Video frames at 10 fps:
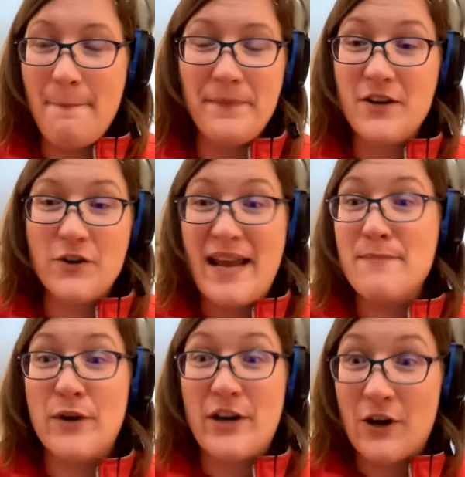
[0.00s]
Your
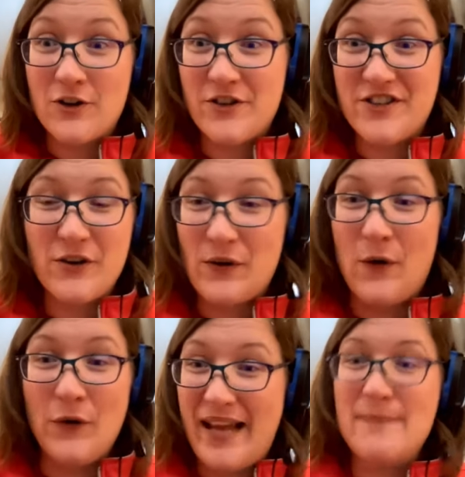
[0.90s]
Game Boy cartridges, your
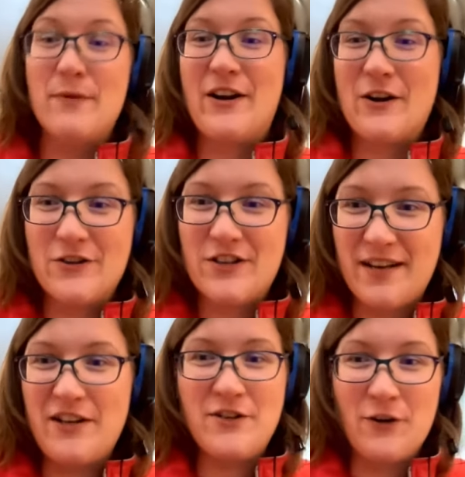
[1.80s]
old Game Boy cartridges
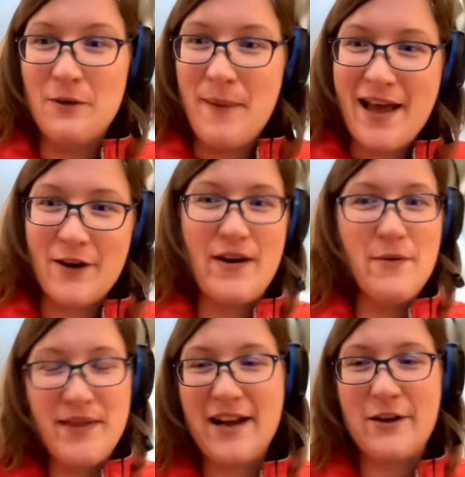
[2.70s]
have an internal battery, and
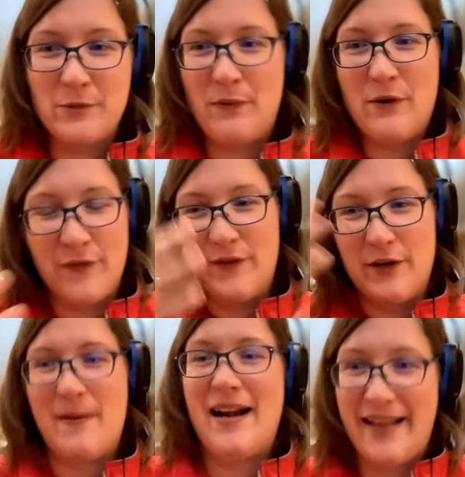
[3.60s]
when that goes poof,
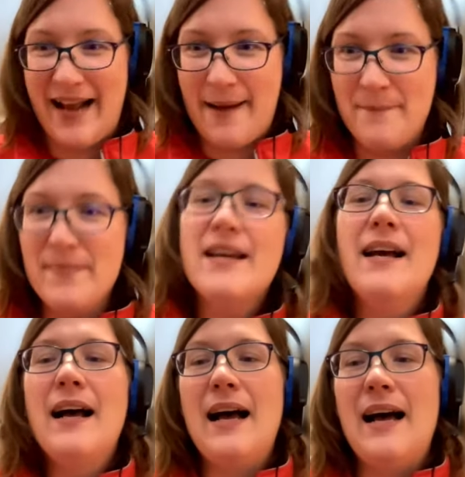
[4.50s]
goodbye to the game.
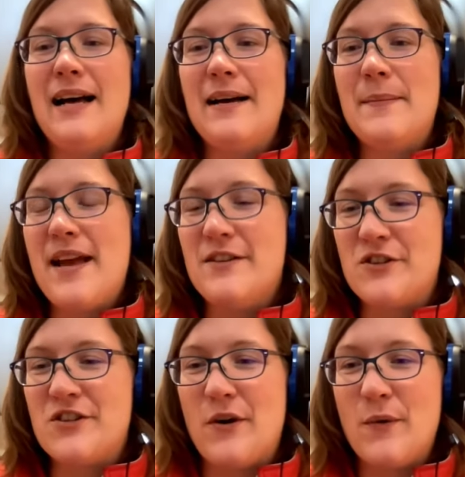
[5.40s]
And
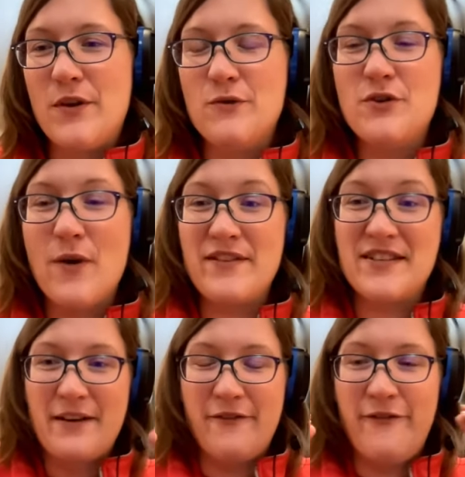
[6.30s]
so you do have
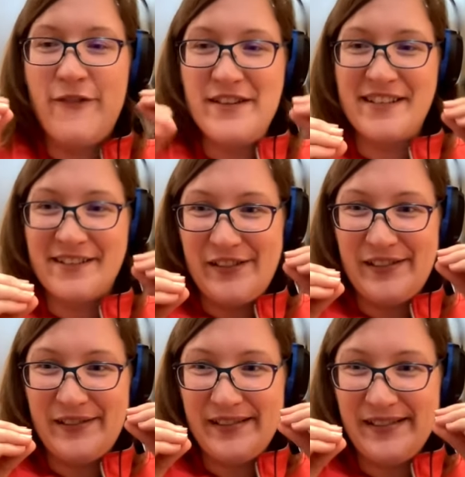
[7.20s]
these like
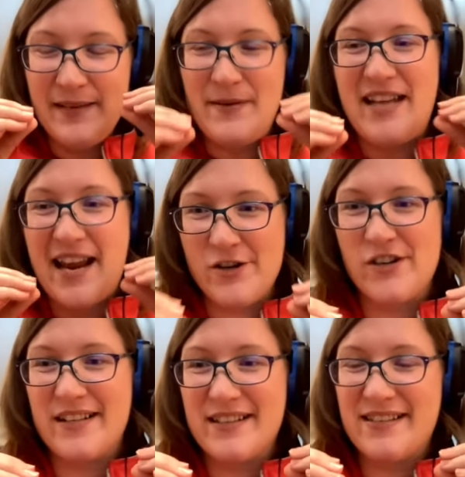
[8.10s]
physical
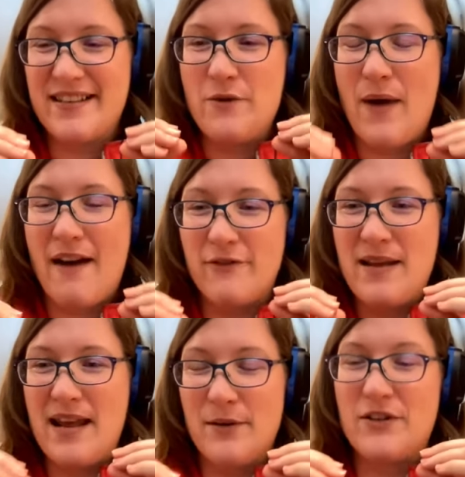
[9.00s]
limitations that you have to
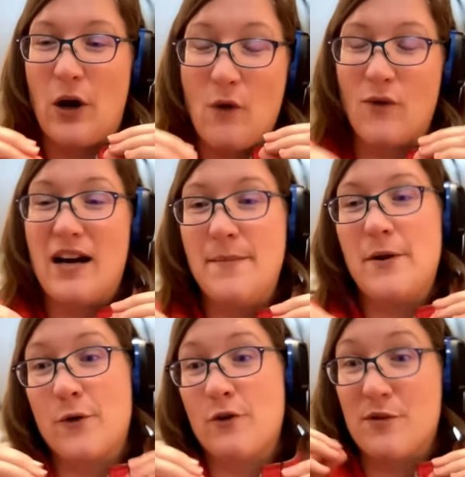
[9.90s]
be able to overcome in
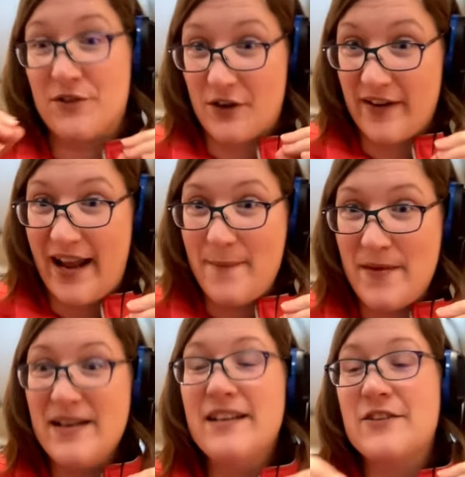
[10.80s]
order to preserve a game.
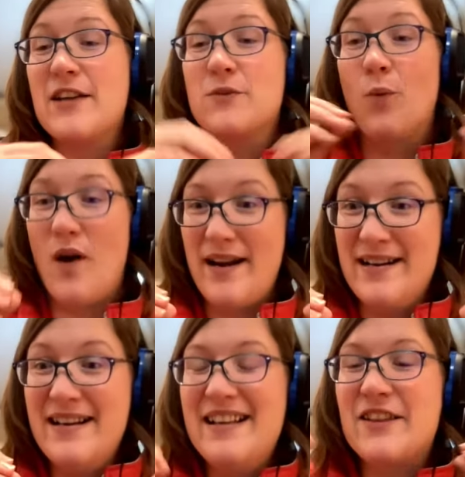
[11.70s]
So that's one.
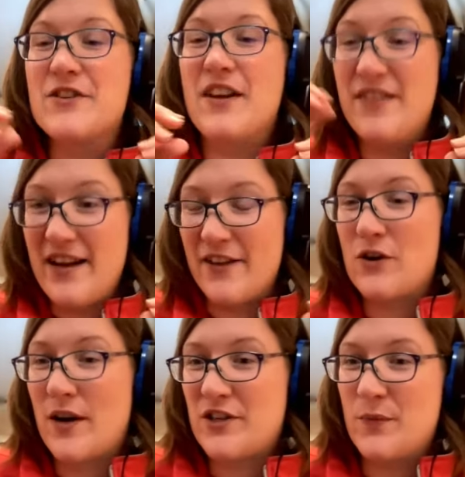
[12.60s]
There's the other
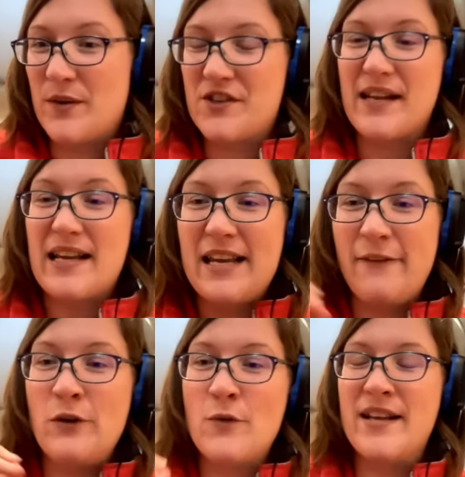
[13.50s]
question, which is like,
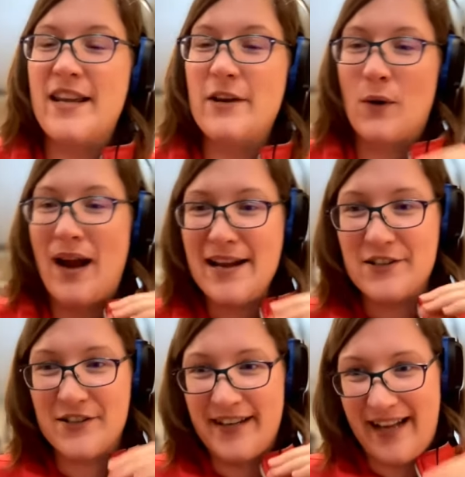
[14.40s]
if you can get your
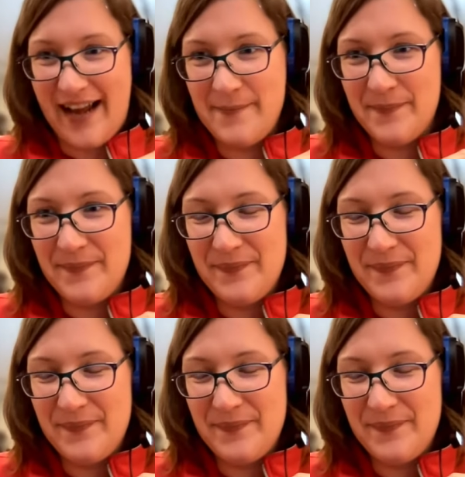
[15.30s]
hands on a game,